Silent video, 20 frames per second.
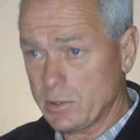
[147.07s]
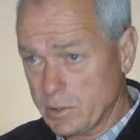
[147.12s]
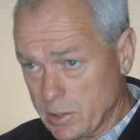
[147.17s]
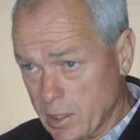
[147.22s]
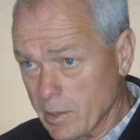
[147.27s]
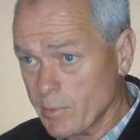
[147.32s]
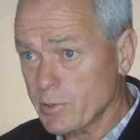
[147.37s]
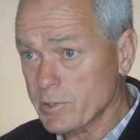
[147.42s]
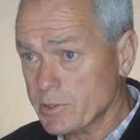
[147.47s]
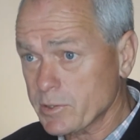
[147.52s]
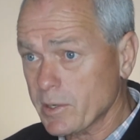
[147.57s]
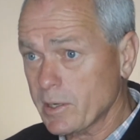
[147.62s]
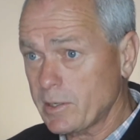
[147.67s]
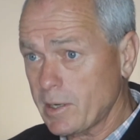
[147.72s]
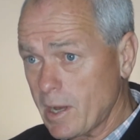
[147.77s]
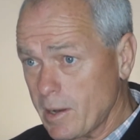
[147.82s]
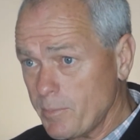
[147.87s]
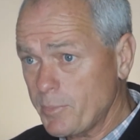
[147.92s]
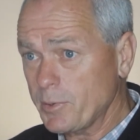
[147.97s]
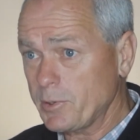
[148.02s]
demonstrate
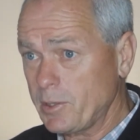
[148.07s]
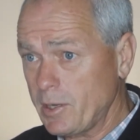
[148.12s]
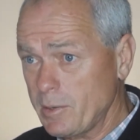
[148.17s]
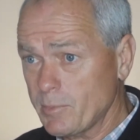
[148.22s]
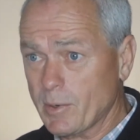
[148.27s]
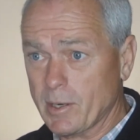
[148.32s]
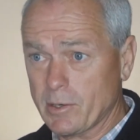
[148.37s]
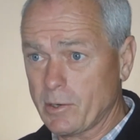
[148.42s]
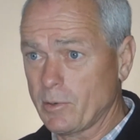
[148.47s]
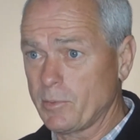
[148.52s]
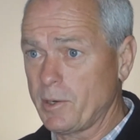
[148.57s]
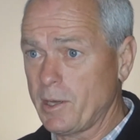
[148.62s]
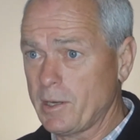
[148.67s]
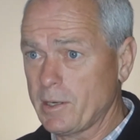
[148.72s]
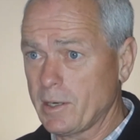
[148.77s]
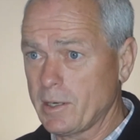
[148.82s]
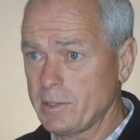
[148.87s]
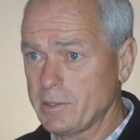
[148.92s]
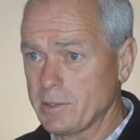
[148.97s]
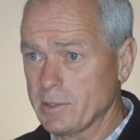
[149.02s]
empathy in my
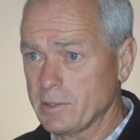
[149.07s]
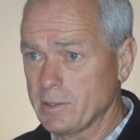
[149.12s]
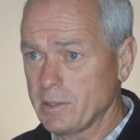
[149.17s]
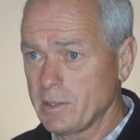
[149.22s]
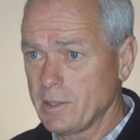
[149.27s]
communication.